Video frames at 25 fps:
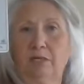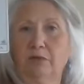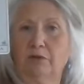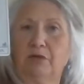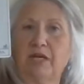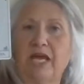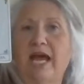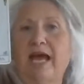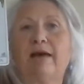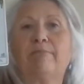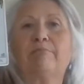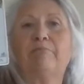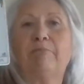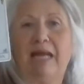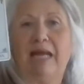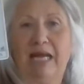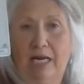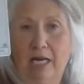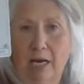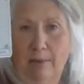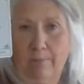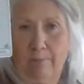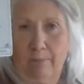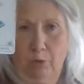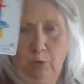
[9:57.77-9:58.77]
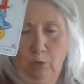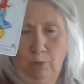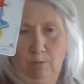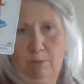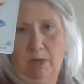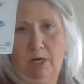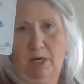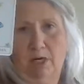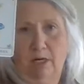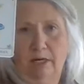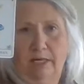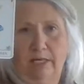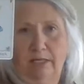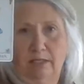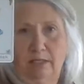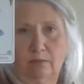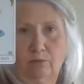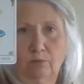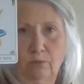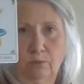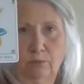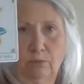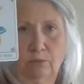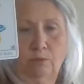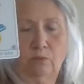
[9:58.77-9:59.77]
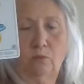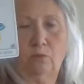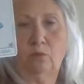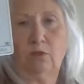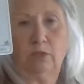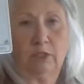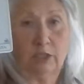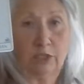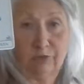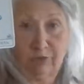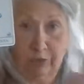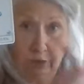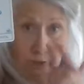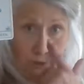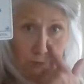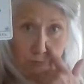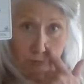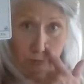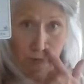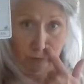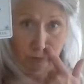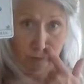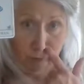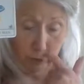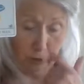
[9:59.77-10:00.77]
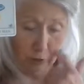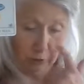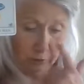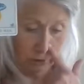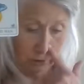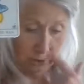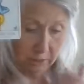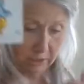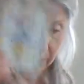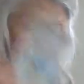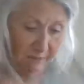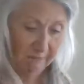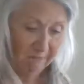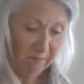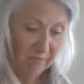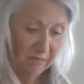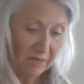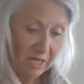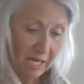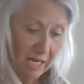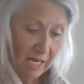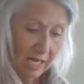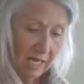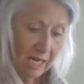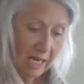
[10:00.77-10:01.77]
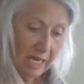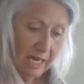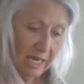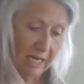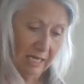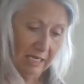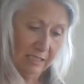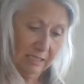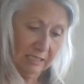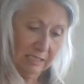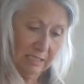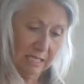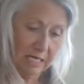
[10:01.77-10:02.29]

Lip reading: can't make up your mind which foot to put first. And